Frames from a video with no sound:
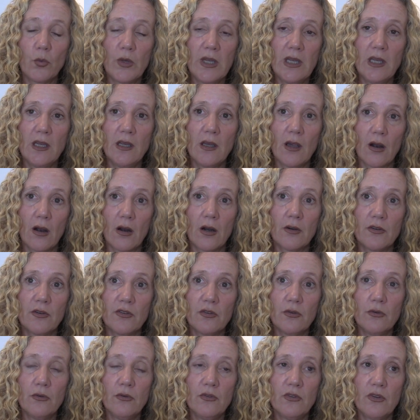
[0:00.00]
we are
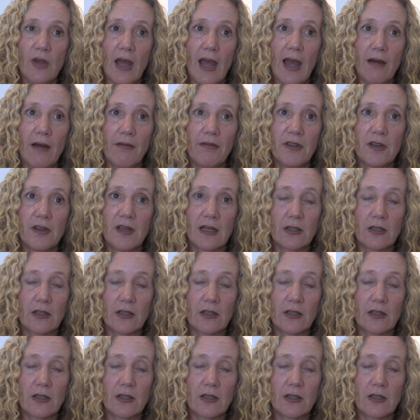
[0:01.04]
due to have the